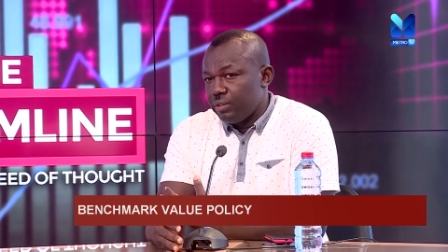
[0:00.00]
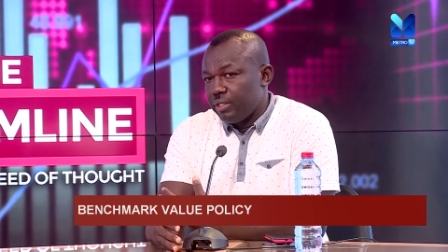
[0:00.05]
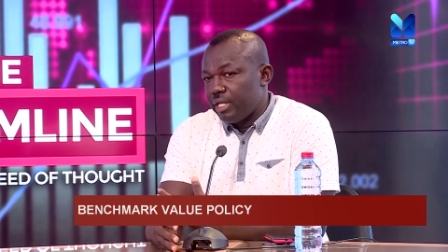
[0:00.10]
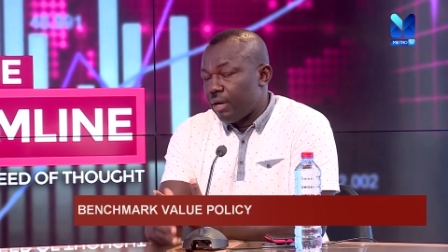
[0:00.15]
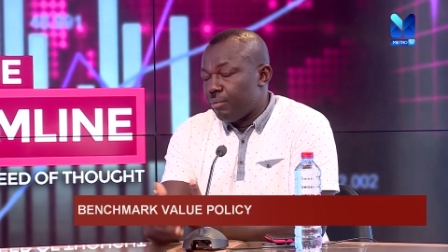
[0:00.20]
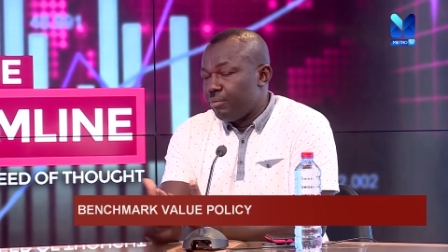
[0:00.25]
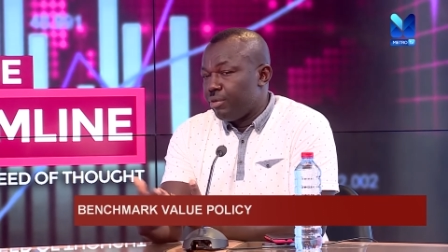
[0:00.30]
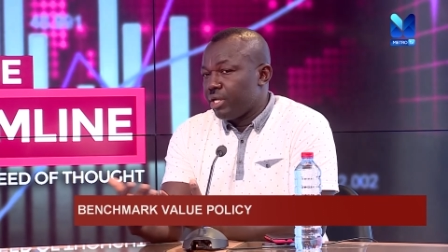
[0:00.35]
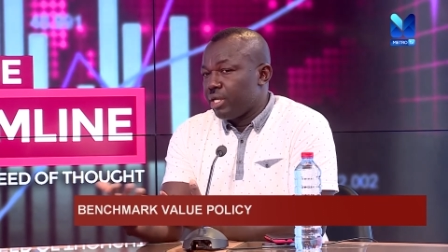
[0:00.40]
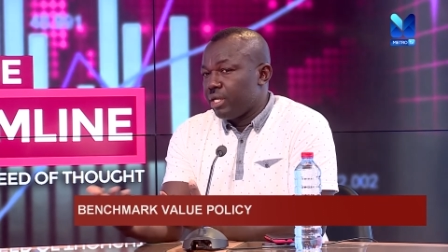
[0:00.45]
They are
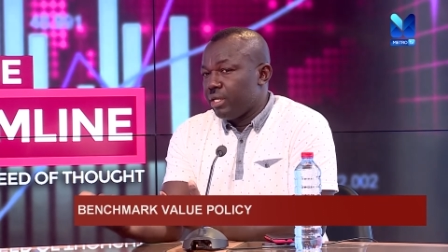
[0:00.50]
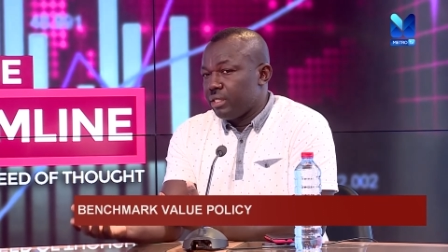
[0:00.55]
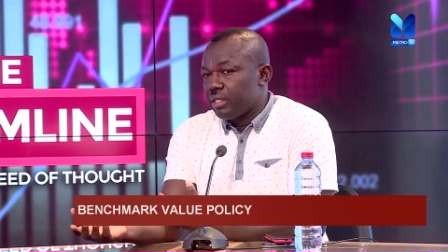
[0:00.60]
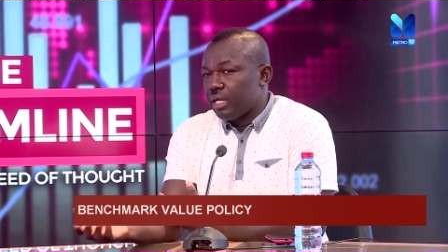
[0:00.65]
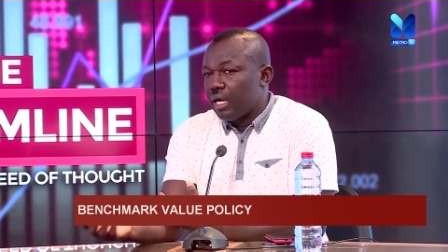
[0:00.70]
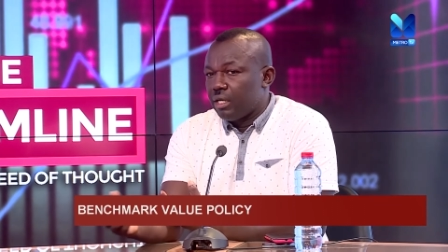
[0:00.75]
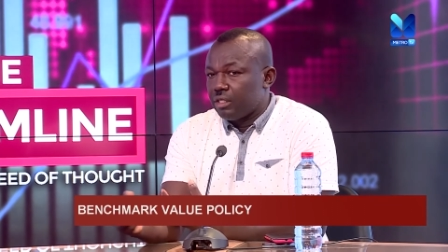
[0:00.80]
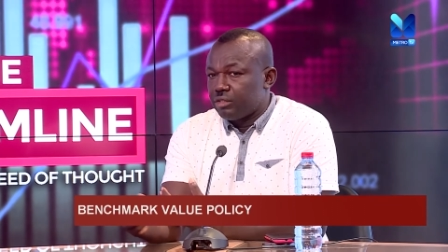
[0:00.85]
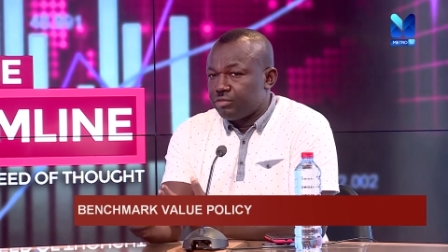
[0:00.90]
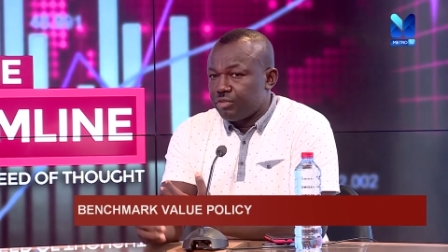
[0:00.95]
mm. bringing it
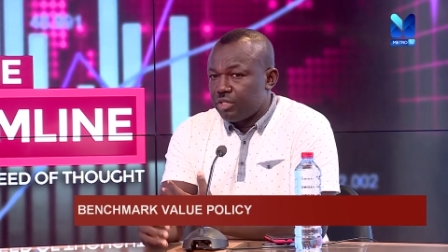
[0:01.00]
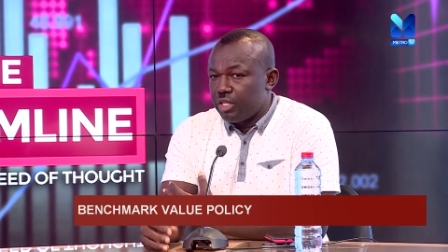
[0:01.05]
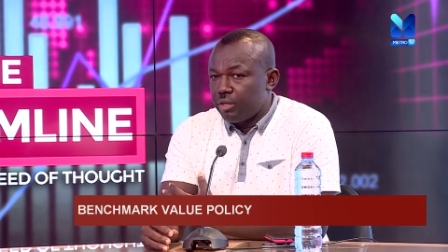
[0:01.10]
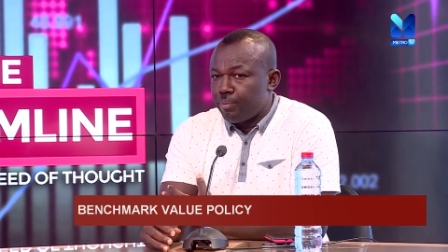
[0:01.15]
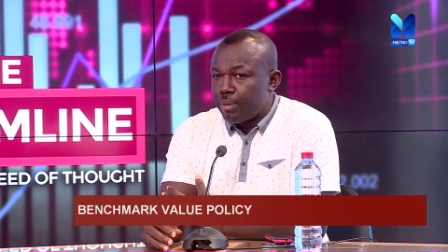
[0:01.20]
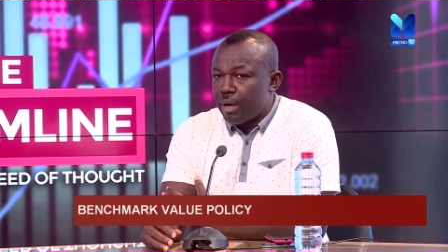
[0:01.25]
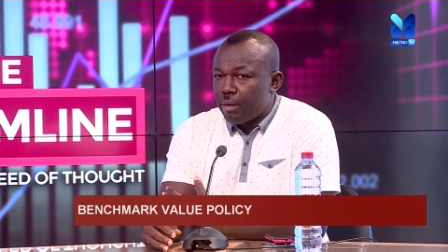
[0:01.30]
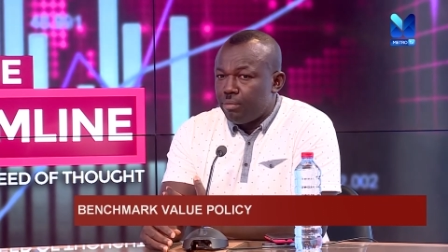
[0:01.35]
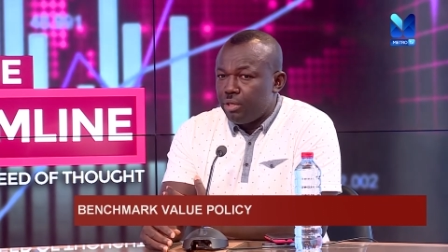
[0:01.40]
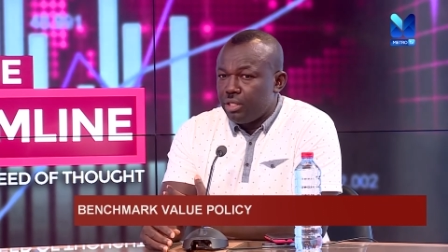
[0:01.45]
out for the
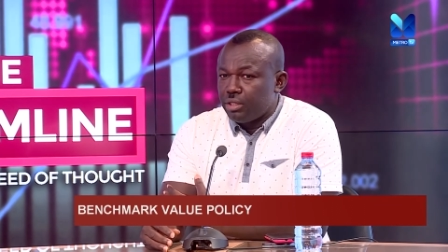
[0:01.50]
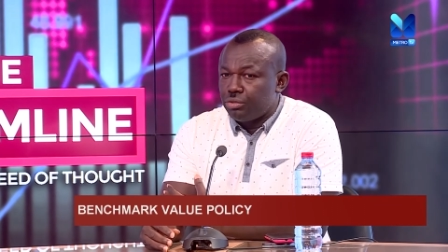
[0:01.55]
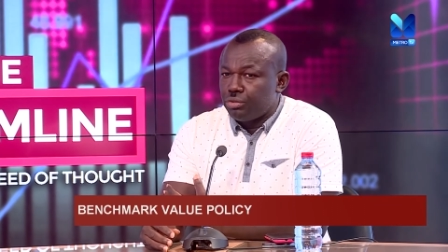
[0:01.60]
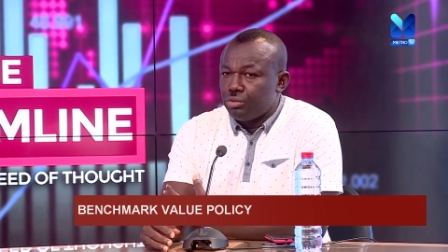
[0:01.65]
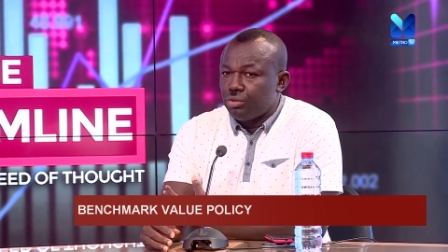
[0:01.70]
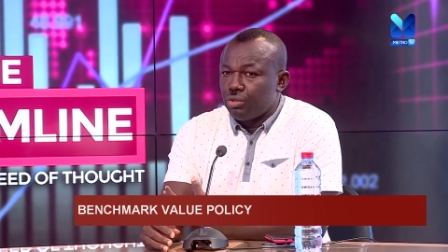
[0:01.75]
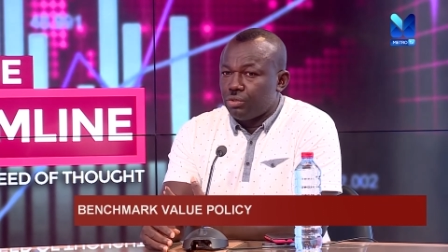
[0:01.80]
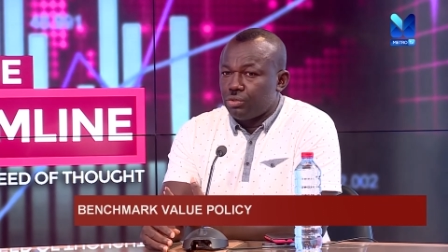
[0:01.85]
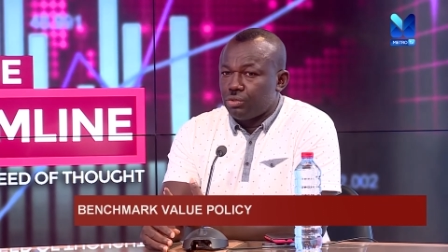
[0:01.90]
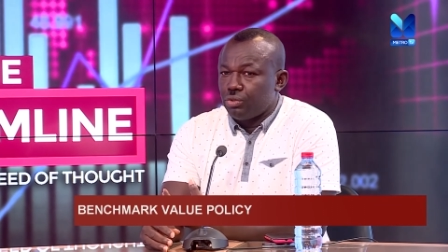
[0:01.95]
public
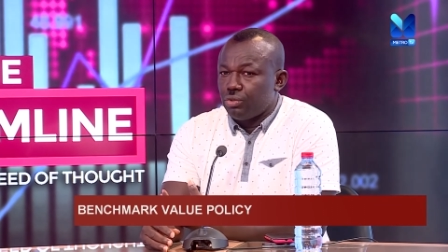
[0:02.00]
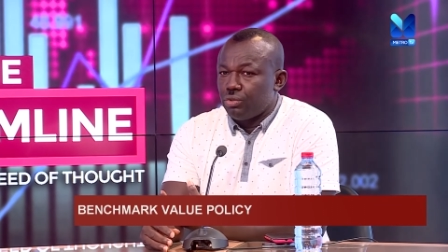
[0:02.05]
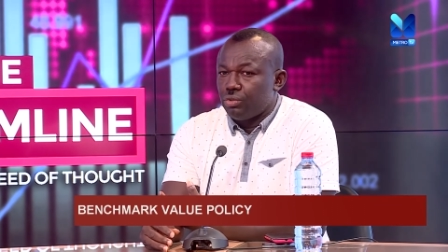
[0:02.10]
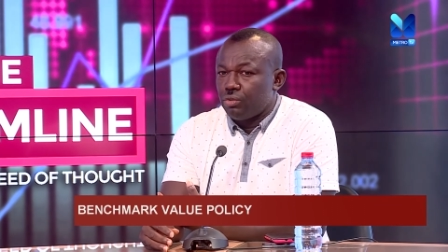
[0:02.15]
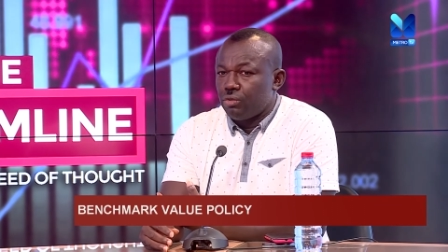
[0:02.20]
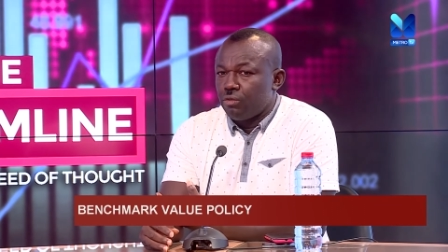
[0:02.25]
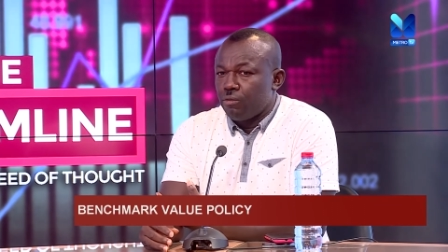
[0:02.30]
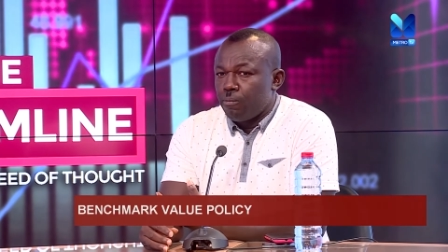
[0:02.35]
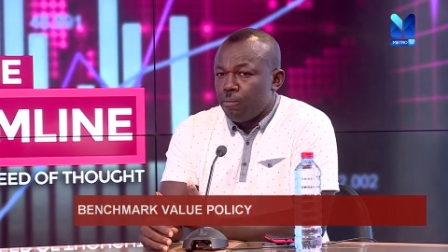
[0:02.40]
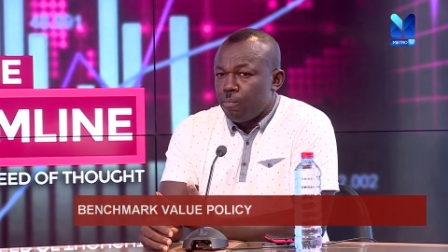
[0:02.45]
to also
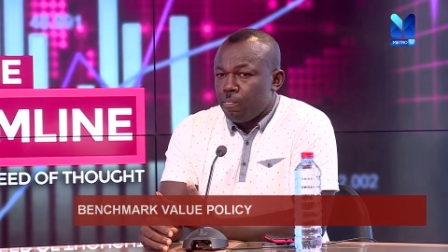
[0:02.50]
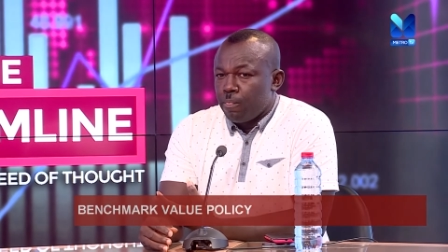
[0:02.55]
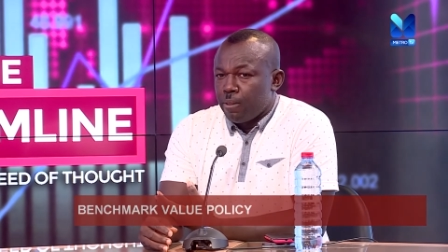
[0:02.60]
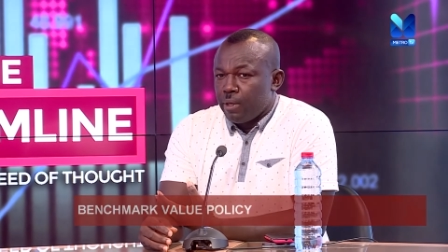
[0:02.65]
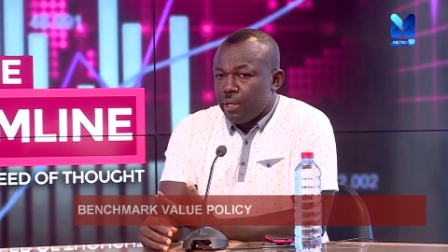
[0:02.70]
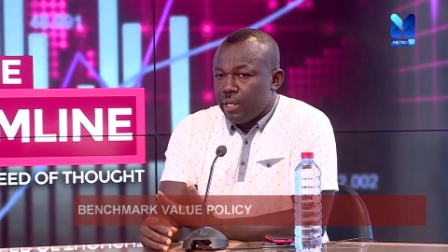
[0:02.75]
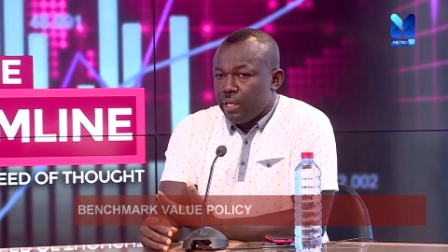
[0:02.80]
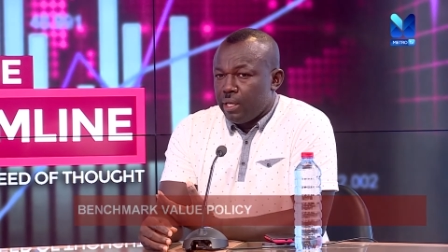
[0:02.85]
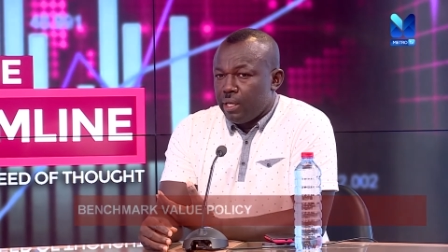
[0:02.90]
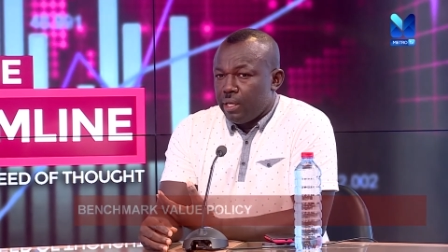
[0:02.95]

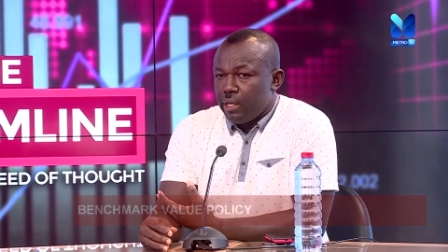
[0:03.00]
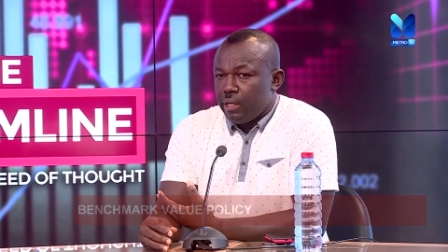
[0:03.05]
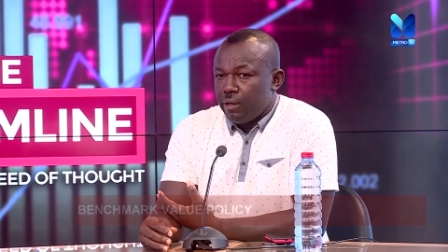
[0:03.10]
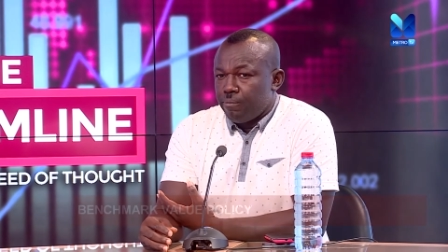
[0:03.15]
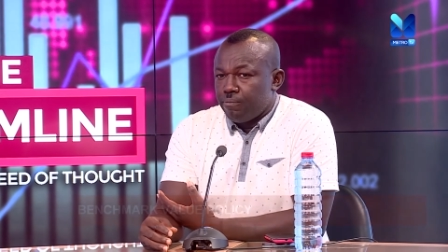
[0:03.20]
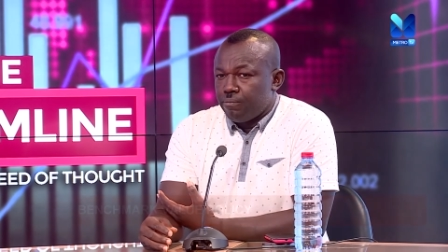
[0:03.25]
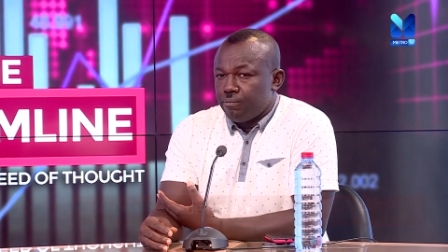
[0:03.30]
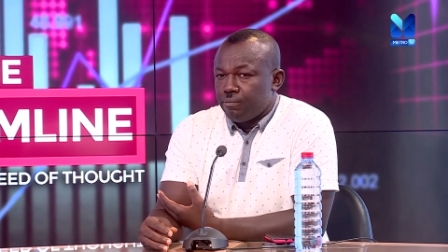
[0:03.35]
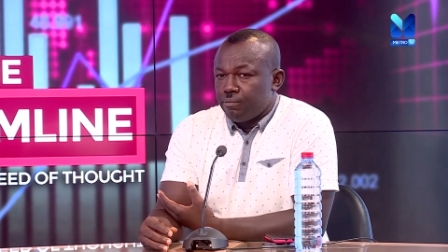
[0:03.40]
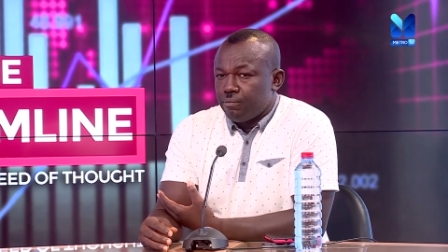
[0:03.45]
um, uh, under